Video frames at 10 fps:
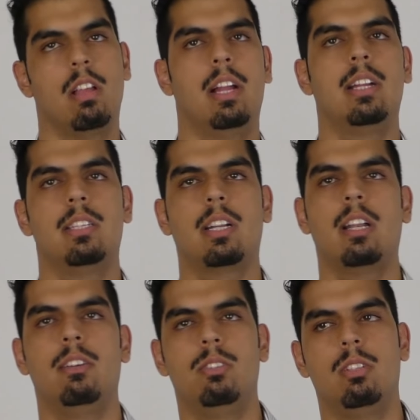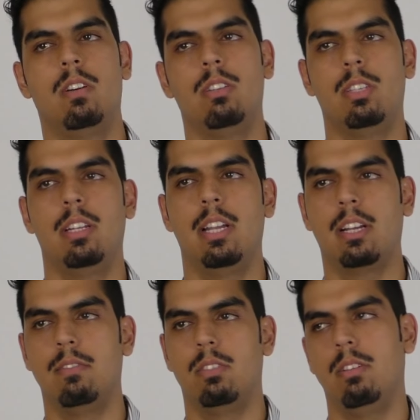I guess I kind of deserve all this
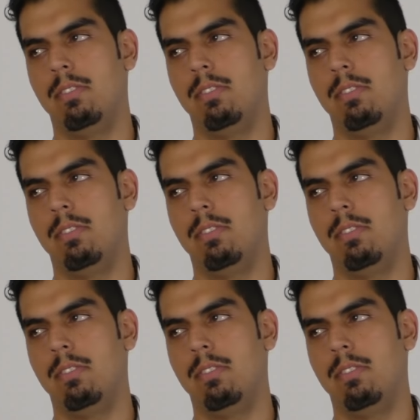negative too.